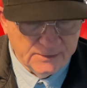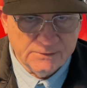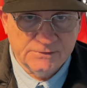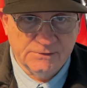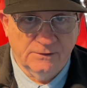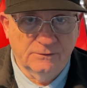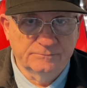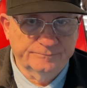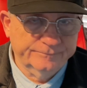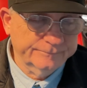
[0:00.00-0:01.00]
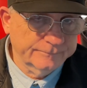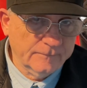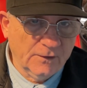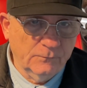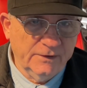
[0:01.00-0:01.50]
So
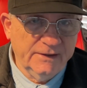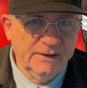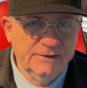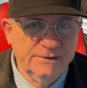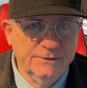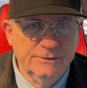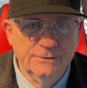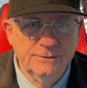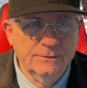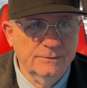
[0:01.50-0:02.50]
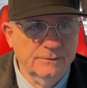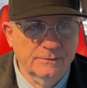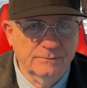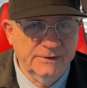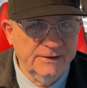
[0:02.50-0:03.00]
we need to
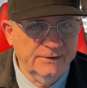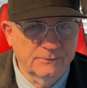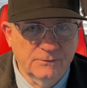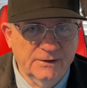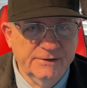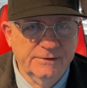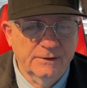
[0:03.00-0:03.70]
really,